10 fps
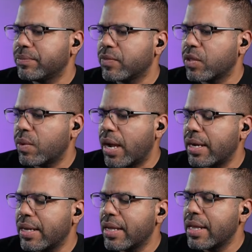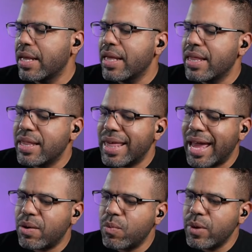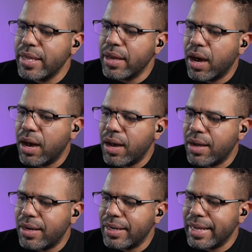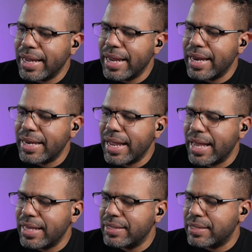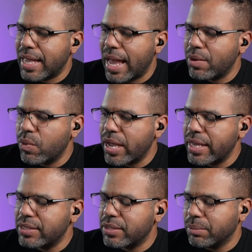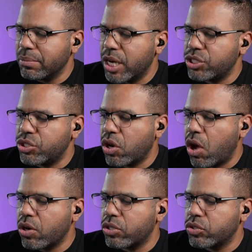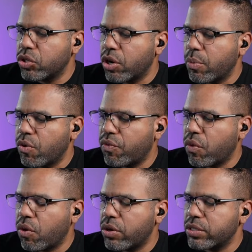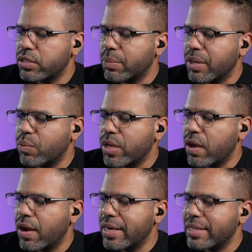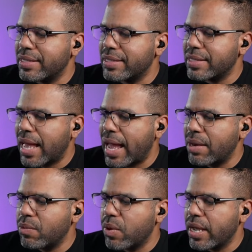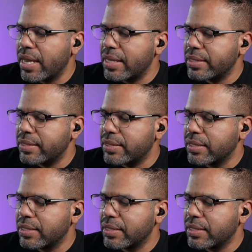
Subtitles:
right, that we are in a sideways, much longer term, of course, but we are in a sideways